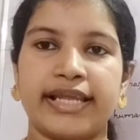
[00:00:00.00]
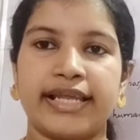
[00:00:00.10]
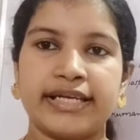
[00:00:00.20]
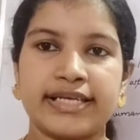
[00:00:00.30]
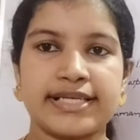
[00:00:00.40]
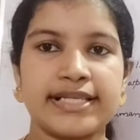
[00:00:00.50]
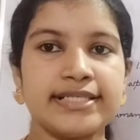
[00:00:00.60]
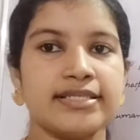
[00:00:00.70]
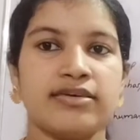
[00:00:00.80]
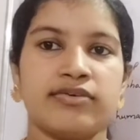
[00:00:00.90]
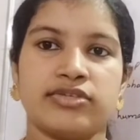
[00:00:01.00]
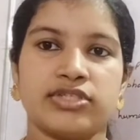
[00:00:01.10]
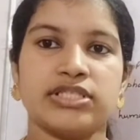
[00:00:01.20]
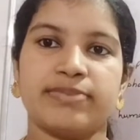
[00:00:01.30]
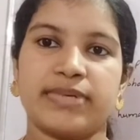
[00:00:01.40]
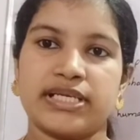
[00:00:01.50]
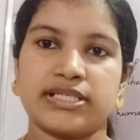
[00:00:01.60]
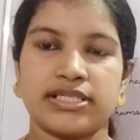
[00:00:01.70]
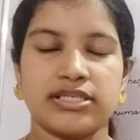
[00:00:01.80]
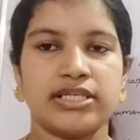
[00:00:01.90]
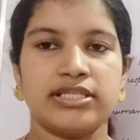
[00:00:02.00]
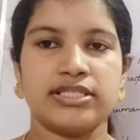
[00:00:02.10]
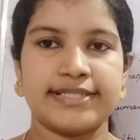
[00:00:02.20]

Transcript: lenticels, which is present in